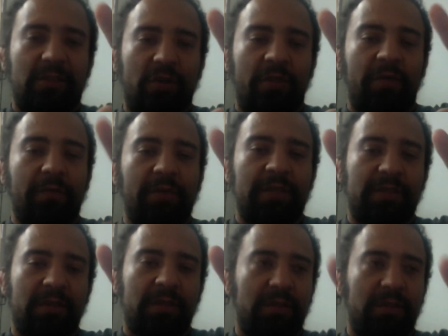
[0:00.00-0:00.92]
of a
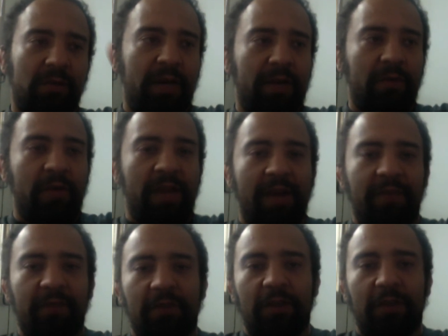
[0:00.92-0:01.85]
business. Right? you have
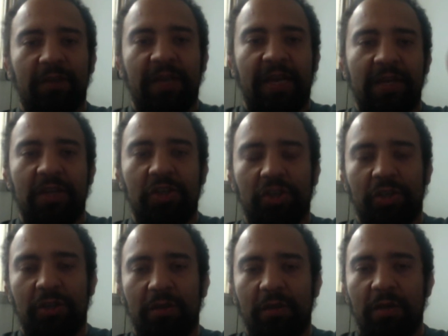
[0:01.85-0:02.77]
mm. the
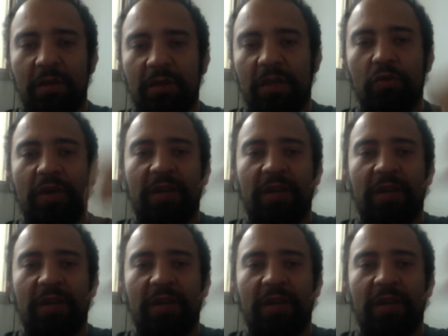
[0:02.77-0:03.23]
technician that you mm.